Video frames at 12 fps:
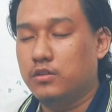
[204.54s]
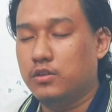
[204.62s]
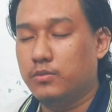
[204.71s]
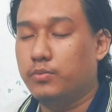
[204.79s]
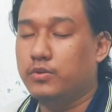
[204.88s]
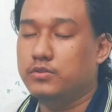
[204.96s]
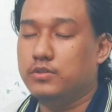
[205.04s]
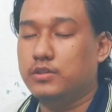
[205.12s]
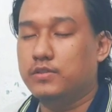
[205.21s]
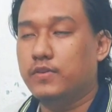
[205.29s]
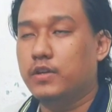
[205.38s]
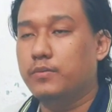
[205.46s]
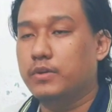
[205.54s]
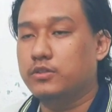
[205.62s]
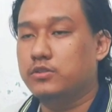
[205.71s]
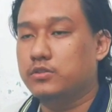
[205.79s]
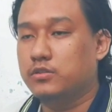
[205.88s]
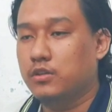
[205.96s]
the person is very
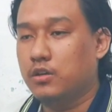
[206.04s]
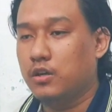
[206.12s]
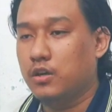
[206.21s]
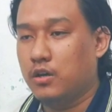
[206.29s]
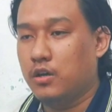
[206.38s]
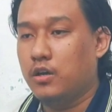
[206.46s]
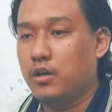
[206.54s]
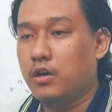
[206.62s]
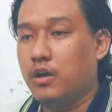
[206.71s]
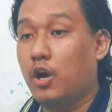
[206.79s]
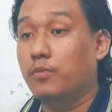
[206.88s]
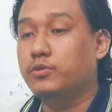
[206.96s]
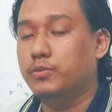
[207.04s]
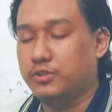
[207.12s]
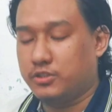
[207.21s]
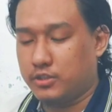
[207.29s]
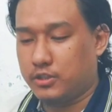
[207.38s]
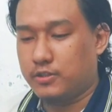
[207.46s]
much
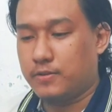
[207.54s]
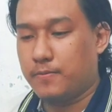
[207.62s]
optimistic.